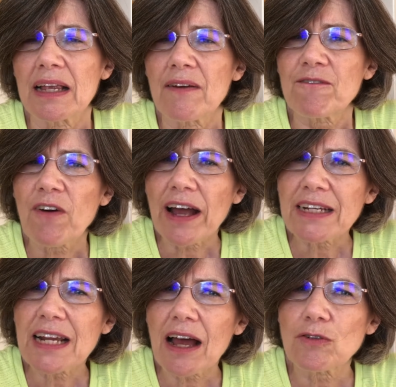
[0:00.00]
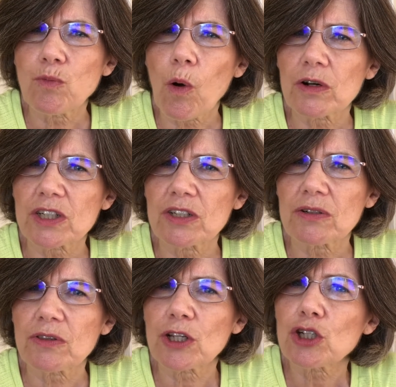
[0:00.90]
Find out what
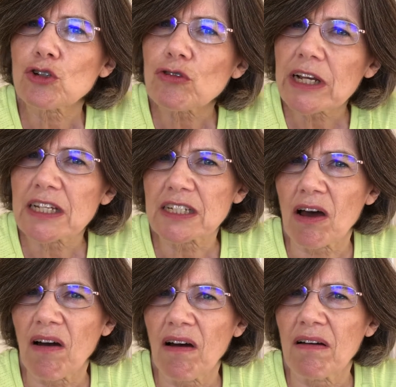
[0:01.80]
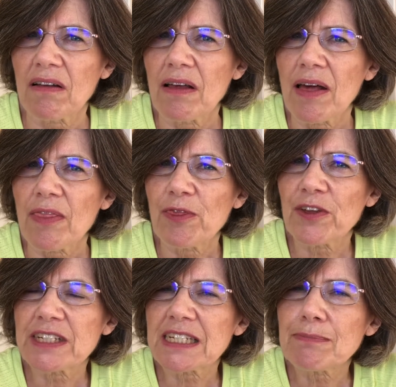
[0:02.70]
the triggers are
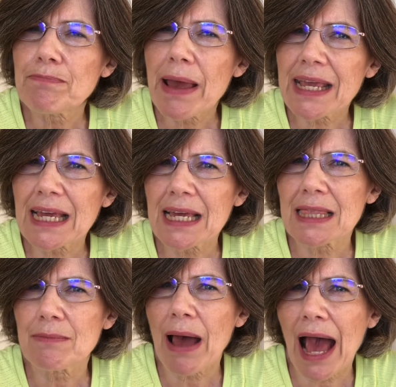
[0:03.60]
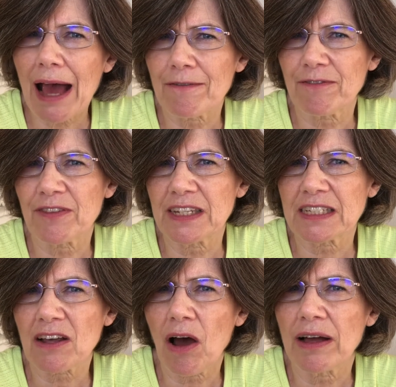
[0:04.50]
that is making them have this
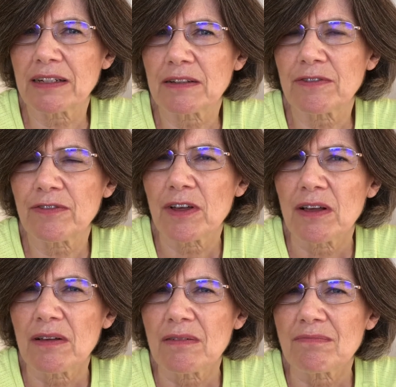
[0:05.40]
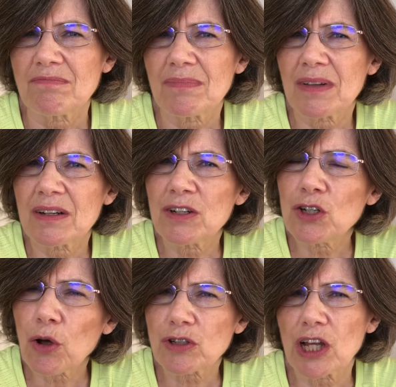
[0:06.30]
kind of
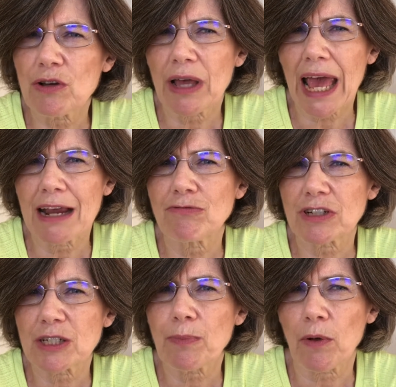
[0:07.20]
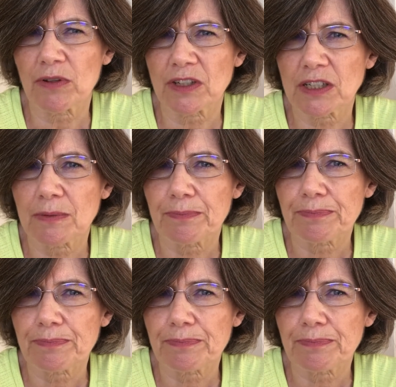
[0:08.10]
not okay response.